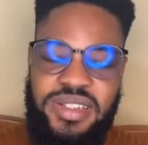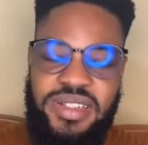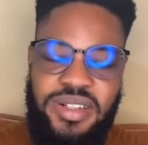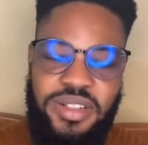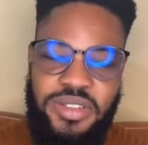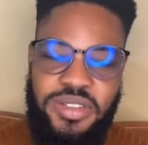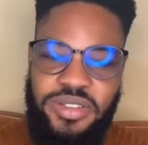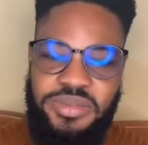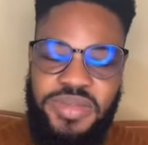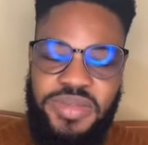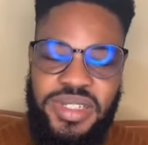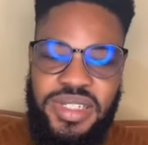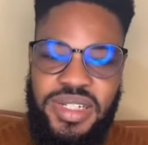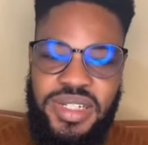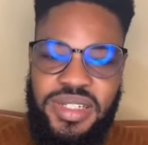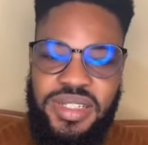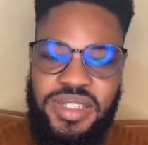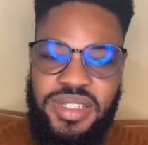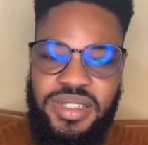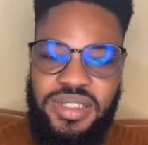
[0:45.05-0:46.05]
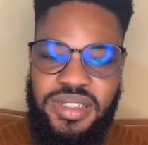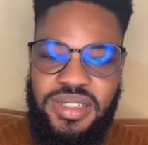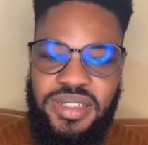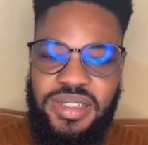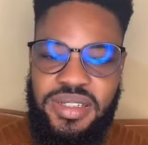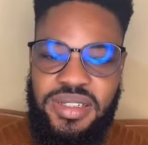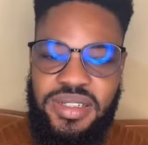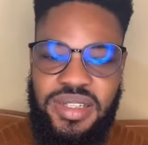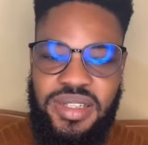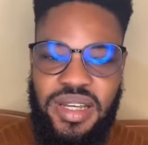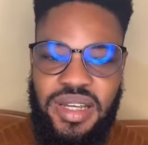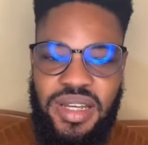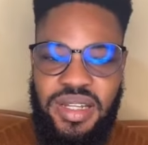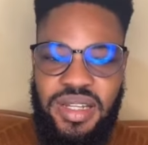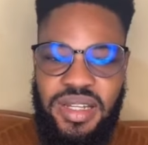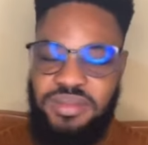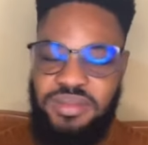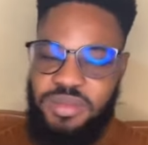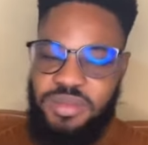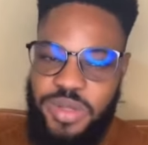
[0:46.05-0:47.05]
in a lot of businesses
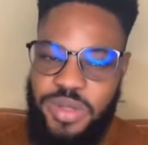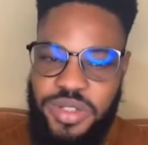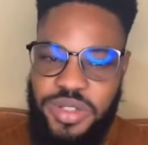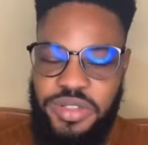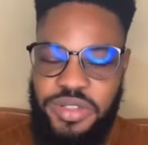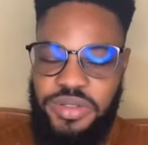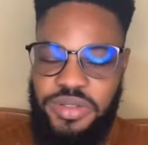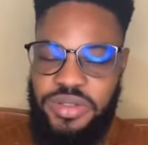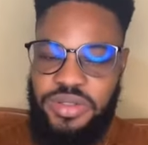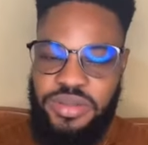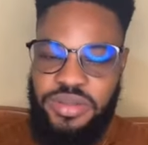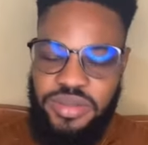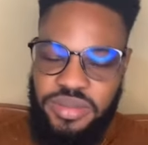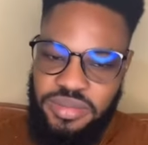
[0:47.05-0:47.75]
and go on issue